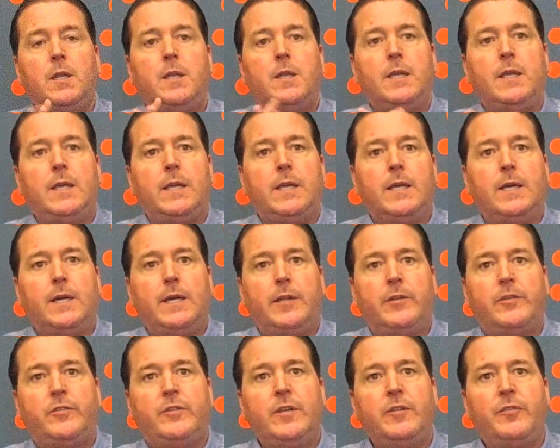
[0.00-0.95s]

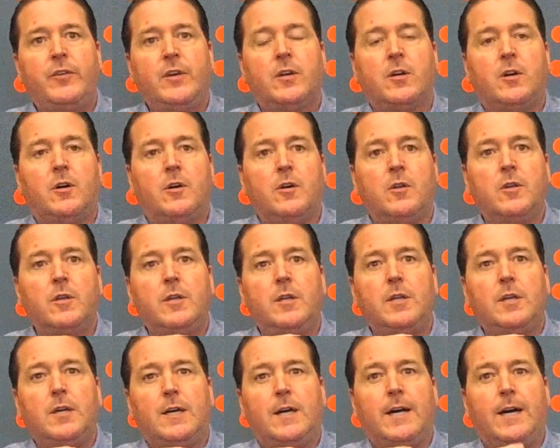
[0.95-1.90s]
It's difficult
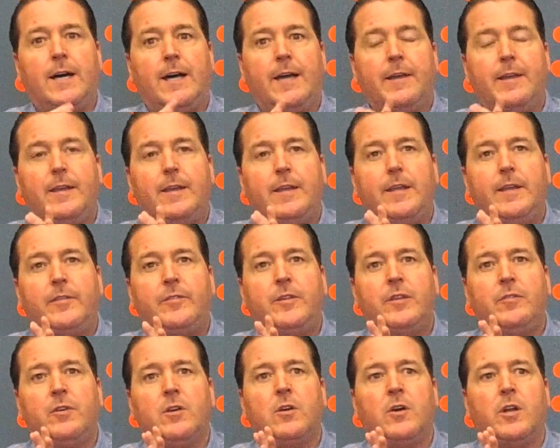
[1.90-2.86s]

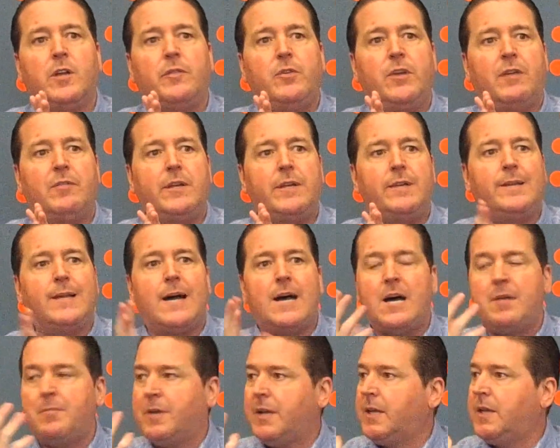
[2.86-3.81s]
if you have a
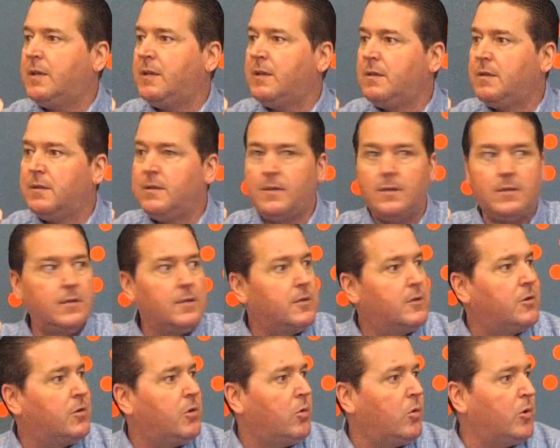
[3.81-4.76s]
dominant
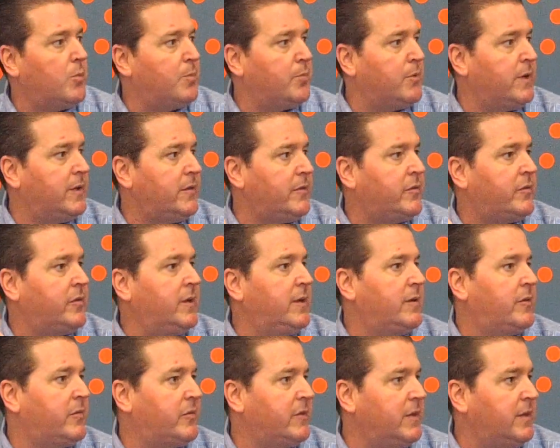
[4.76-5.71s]
corporate
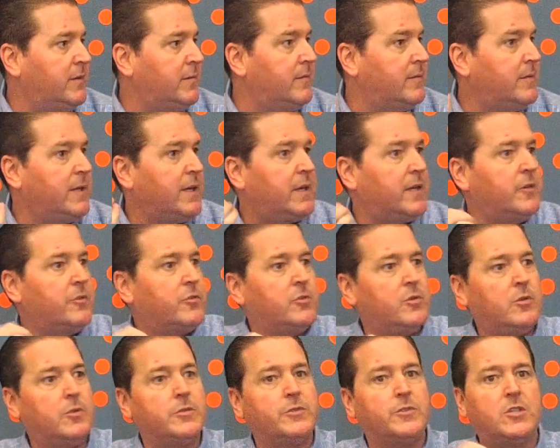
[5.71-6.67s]
citizen that
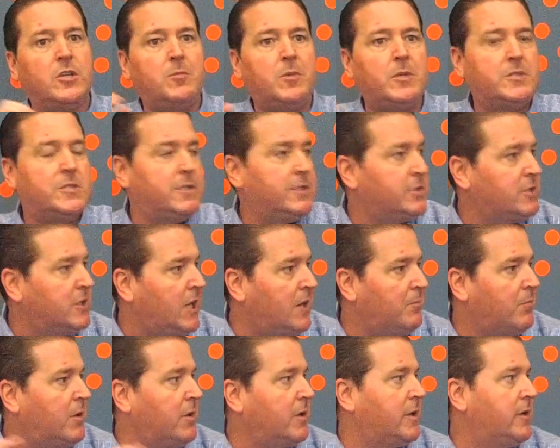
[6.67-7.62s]
controls so much of the
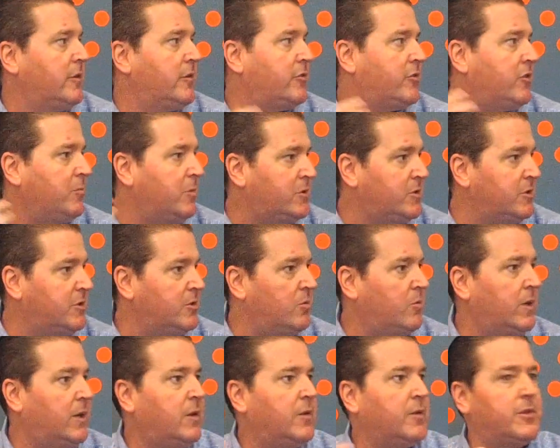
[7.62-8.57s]
job market and so much of the
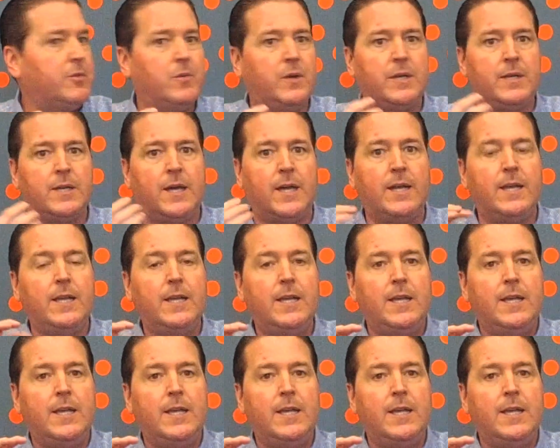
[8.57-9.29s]
wealth and whatnot.